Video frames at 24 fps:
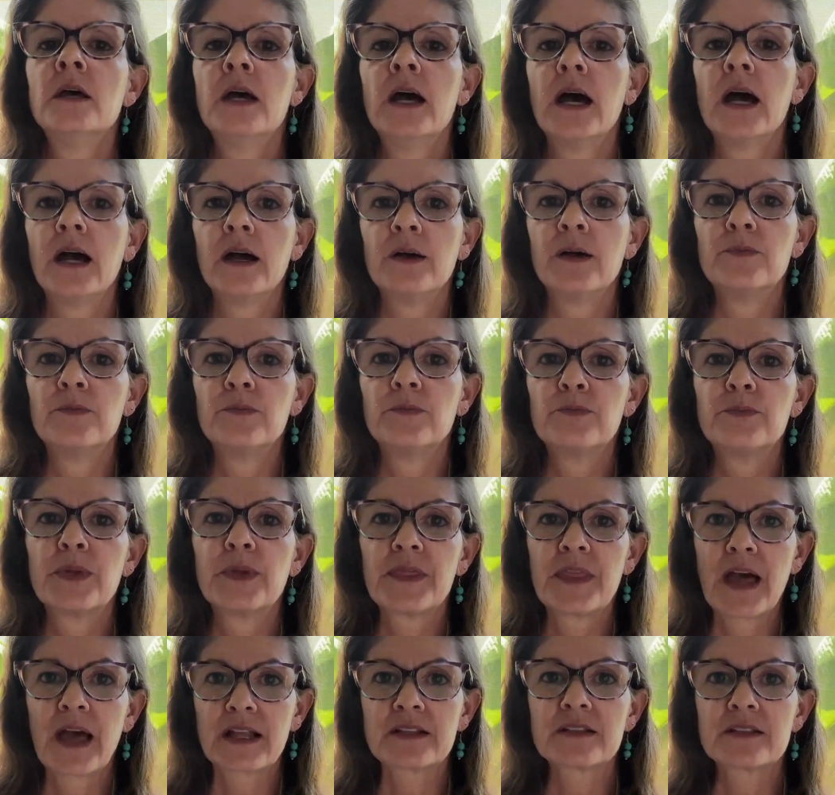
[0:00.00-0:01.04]
but
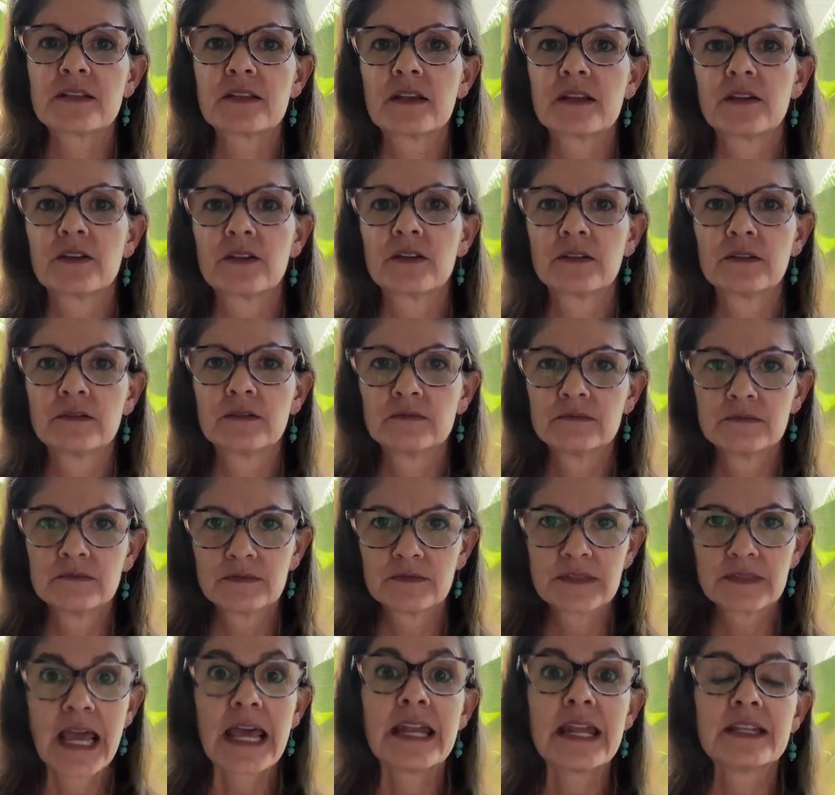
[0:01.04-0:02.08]
that's the
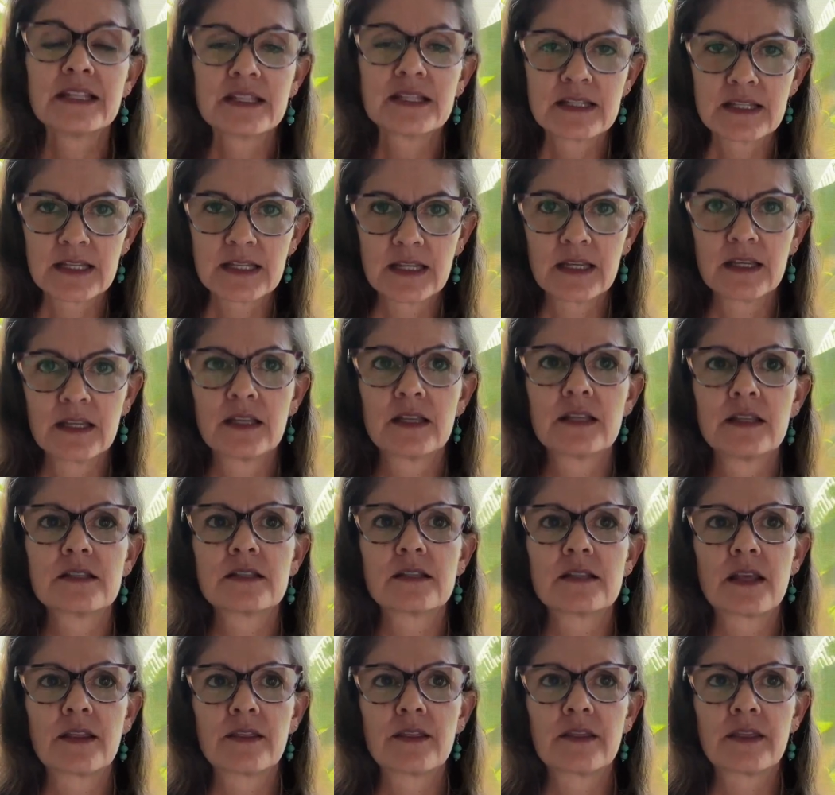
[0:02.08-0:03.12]
tendency, is
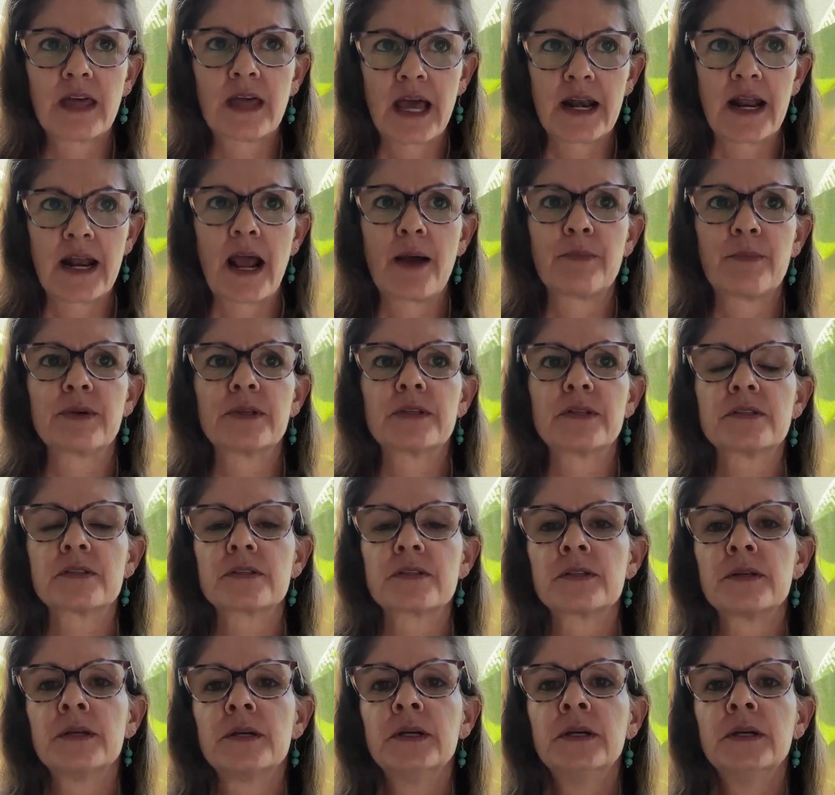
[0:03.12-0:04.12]
that happens.